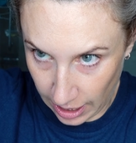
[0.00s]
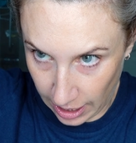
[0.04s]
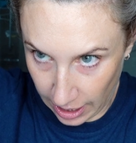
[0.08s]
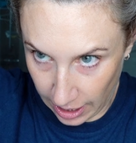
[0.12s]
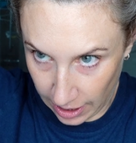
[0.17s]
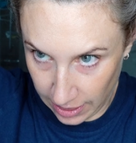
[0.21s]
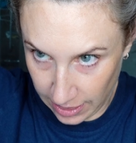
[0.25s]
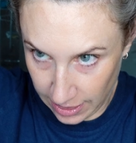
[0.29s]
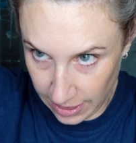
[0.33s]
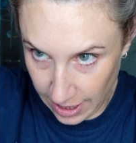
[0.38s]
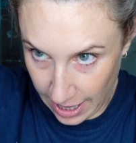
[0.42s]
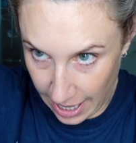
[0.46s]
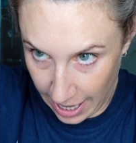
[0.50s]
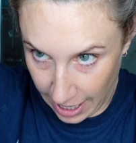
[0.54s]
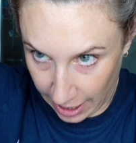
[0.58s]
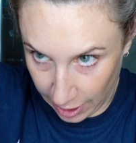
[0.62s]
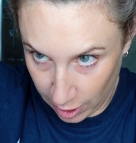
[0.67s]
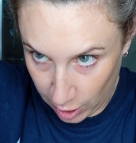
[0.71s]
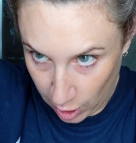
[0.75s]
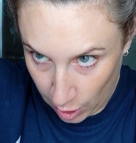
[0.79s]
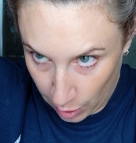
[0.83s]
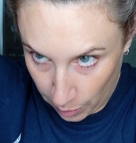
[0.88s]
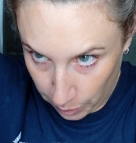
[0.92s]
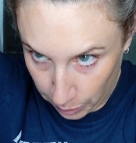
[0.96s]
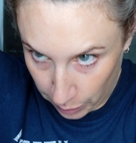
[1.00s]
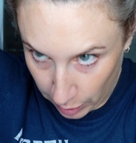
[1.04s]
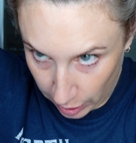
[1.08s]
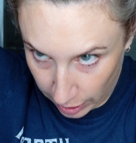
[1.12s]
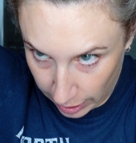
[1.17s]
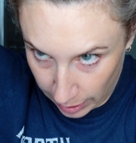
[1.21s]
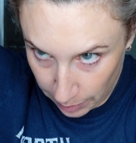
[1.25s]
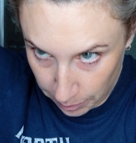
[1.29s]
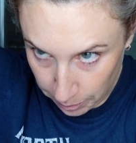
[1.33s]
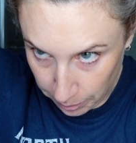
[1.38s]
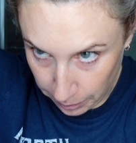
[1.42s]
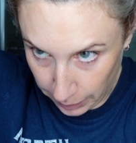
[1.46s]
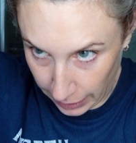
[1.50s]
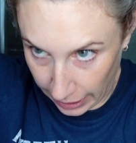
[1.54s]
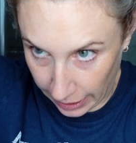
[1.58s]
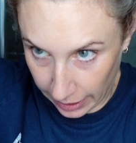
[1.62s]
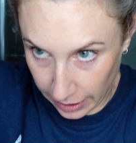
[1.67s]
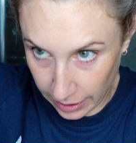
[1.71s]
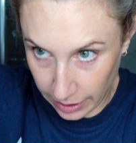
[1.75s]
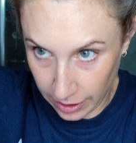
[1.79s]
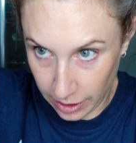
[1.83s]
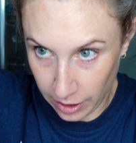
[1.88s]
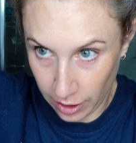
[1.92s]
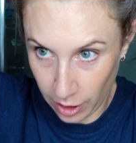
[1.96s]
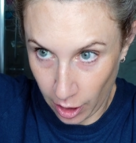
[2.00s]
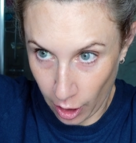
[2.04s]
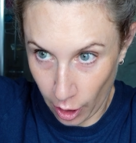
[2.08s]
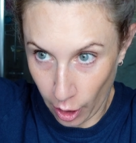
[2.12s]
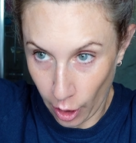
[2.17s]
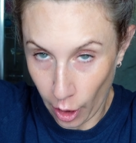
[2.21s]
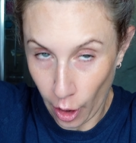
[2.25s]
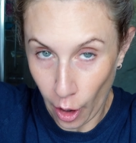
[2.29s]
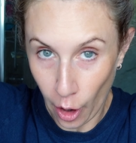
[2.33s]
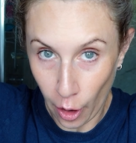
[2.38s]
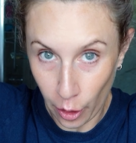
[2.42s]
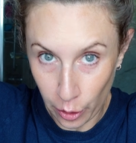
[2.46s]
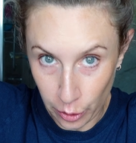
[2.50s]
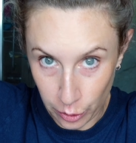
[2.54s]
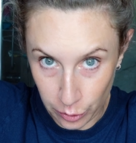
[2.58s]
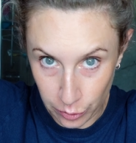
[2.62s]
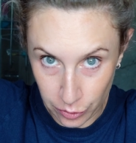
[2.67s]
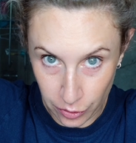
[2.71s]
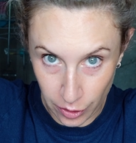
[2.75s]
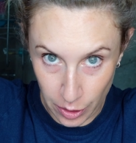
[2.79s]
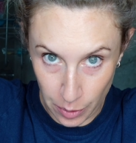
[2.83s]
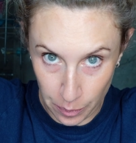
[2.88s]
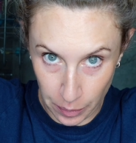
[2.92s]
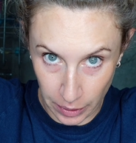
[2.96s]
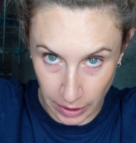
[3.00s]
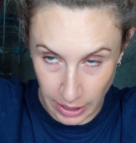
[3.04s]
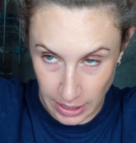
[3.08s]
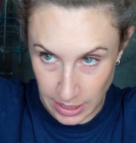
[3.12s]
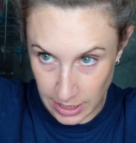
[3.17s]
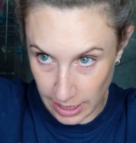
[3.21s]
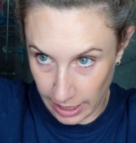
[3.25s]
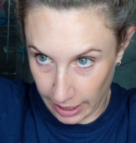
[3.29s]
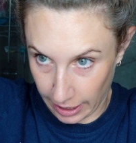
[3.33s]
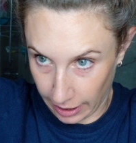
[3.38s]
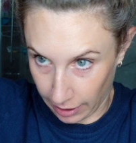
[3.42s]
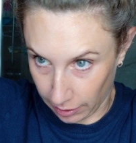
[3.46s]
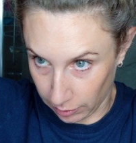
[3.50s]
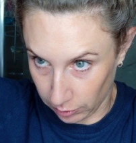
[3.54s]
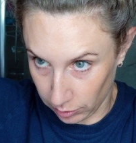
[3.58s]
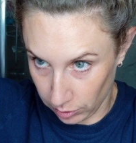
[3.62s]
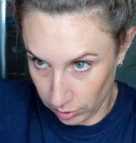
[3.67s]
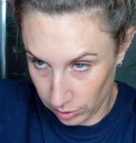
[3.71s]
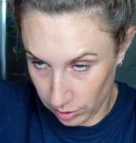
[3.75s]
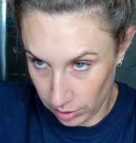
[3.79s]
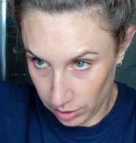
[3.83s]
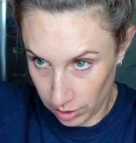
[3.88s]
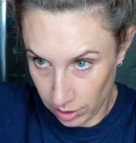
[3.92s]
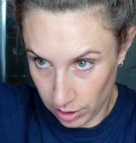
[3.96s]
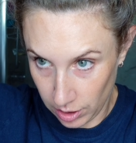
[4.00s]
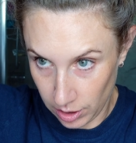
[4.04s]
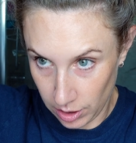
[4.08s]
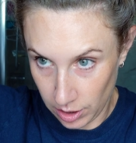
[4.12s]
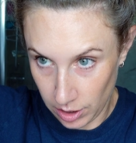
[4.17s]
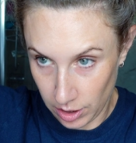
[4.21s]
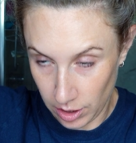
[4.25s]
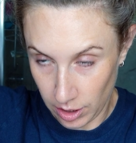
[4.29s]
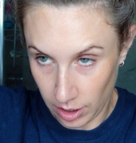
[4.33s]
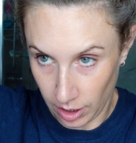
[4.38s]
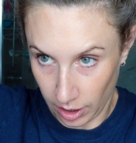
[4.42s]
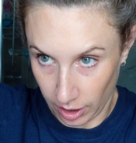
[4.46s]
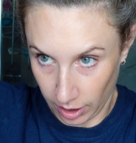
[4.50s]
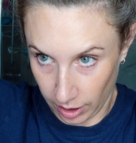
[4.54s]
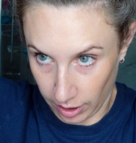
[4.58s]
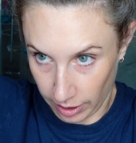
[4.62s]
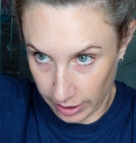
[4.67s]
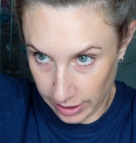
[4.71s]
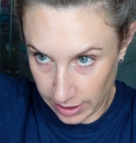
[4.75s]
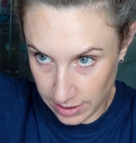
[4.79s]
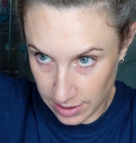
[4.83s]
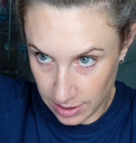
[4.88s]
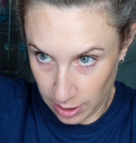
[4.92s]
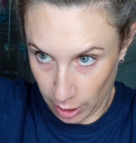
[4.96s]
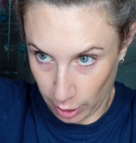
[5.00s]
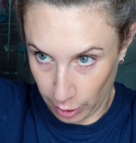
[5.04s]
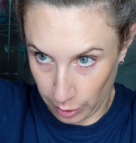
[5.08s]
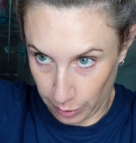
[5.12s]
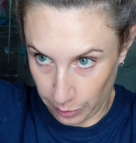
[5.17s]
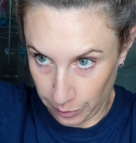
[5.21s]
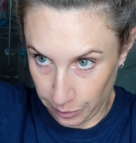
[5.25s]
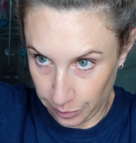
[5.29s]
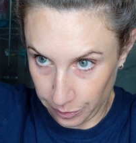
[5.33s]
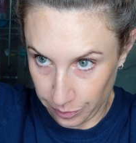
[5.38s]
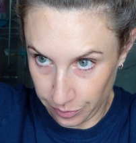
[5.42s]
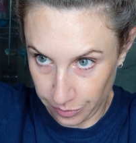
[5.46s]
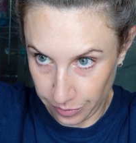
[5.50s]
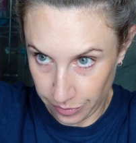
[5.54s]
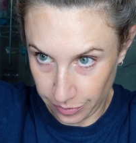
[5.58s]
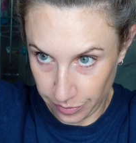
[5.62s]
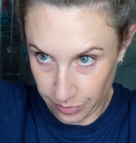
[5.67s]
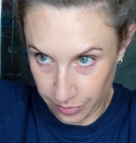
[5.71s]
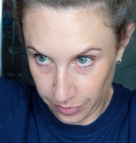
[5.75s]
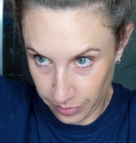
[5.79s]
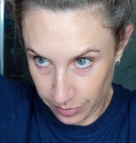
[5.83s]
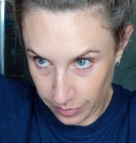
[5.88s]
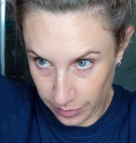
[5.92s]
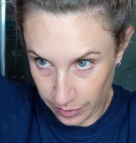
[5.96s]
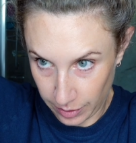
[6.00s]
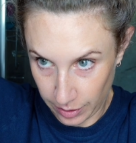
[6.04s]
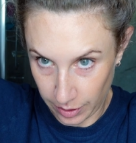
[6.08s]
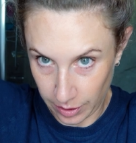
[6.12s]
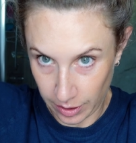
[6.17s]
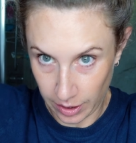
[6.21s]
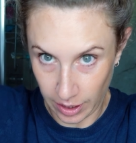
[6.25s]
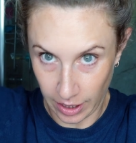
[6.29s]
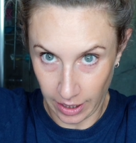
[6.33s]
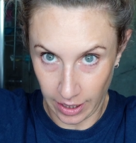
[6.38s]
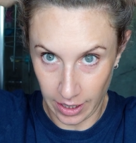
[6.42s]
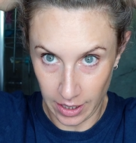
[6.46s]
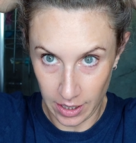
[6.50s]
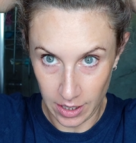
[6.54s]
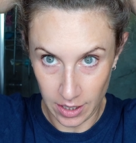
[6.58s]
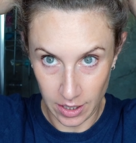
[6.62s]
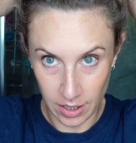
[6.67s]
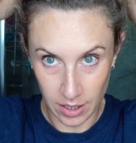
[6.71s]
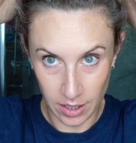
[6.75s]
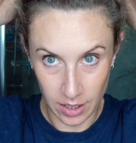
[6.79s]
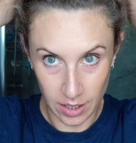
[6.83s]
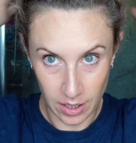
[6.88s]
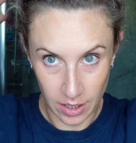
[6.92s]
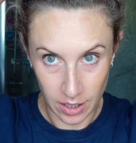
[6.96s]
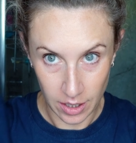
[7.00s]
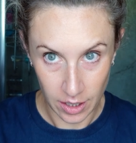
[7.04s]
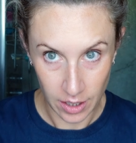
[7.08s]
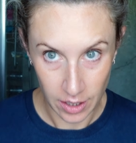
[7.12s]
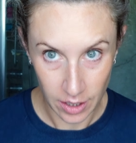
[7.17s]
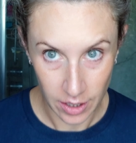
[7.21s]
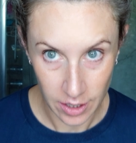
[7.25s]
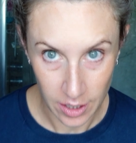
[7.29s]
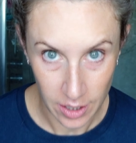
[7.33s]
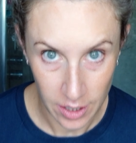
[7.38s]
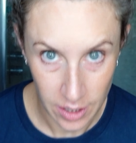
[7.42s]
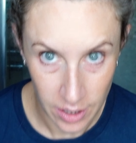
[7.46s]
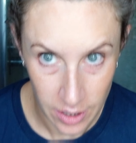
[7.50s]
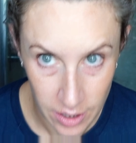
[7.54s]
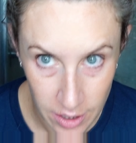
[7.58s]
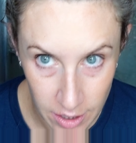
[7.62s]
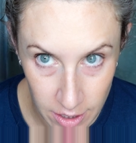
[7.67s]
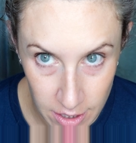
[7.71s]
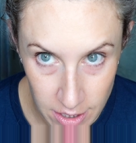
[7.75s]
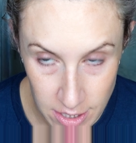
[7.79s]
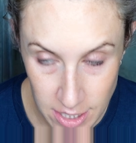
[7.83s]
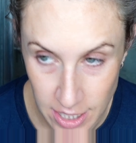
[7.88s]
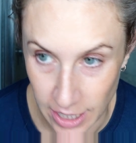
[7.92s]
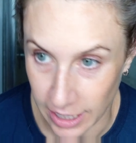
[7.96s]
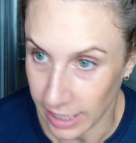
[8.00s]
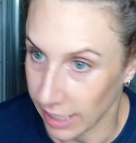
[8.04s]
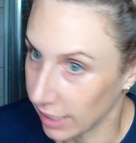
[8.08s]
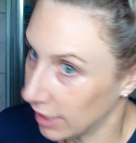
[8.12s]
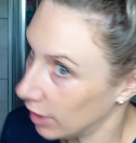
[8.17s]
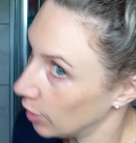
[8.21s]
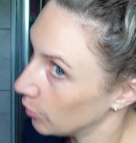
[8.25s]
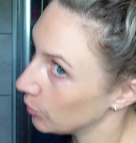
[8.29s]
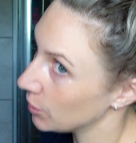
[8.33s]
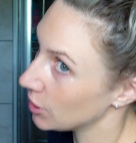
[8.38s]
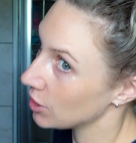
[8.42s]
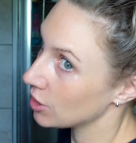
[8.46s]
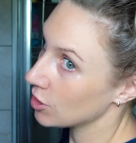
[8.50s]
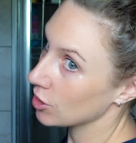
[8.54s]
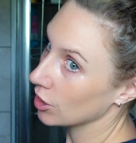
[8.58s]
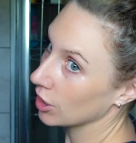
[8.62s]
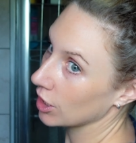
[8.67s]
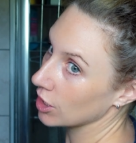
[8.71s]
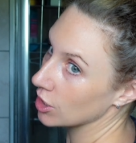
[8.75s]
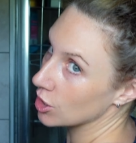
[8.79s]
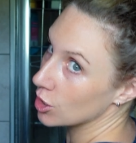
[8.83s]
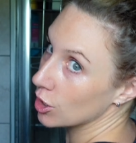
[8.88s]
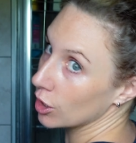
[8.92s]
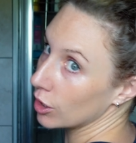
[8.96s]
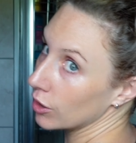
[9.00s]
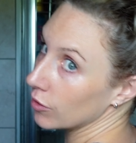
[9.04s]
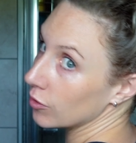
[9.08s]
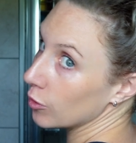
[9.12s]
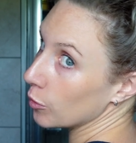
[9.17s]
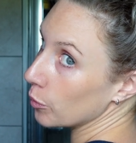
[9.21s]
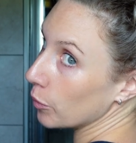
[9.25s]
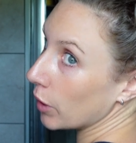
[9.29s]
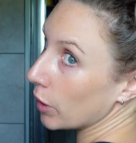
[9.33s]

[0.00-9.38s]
and then pull it back over the bunny tail like so. Okay, so again, let me try and show you from